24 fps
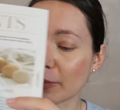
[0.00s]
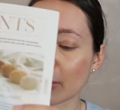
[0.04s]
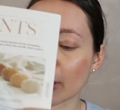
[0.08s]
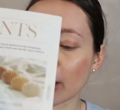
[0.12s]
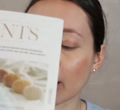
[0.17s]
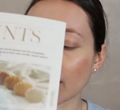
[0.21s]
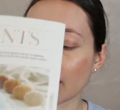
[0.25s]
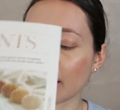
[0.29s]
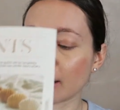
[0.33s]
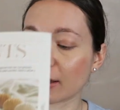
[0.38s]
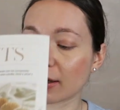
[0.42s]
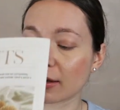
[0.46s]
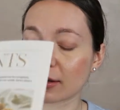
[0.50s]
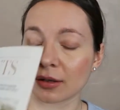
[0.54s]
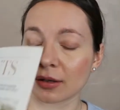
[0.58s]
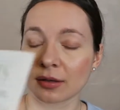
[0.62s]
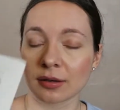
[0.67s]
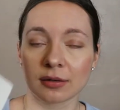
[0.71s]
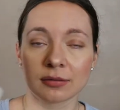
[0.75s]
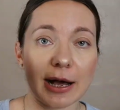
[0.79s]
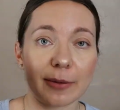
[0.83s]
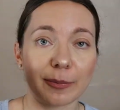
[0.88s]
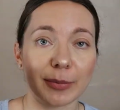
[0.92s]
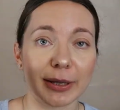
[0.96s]
Like,
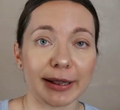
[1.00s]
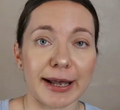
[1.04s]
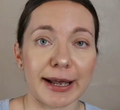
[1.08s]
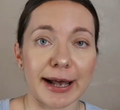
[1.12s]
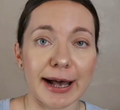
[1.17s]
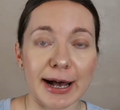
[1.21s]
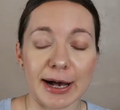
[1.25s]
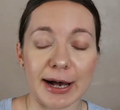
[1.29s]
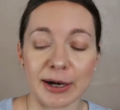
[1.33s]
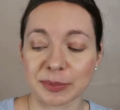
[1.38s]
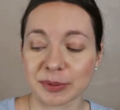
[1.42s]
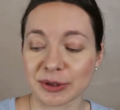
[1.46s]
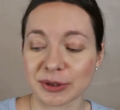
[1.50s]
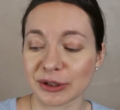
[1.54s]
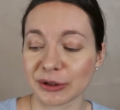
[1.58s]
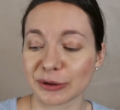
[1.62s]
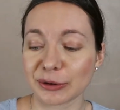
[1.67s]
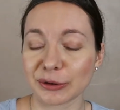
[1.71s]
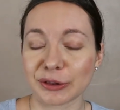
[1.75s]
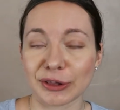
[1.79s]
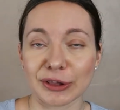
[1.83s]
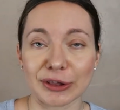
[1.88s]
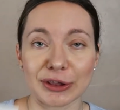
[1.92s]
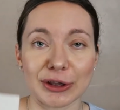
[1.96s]
I'm an
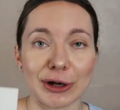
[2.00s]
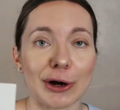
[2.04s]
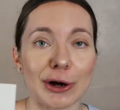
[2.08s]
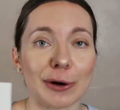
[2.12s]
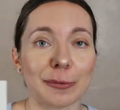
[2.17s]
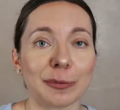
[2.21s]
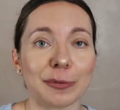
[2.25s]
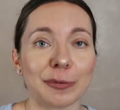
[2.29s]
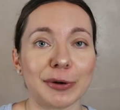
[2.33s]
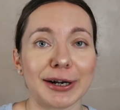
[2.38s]
absolute noob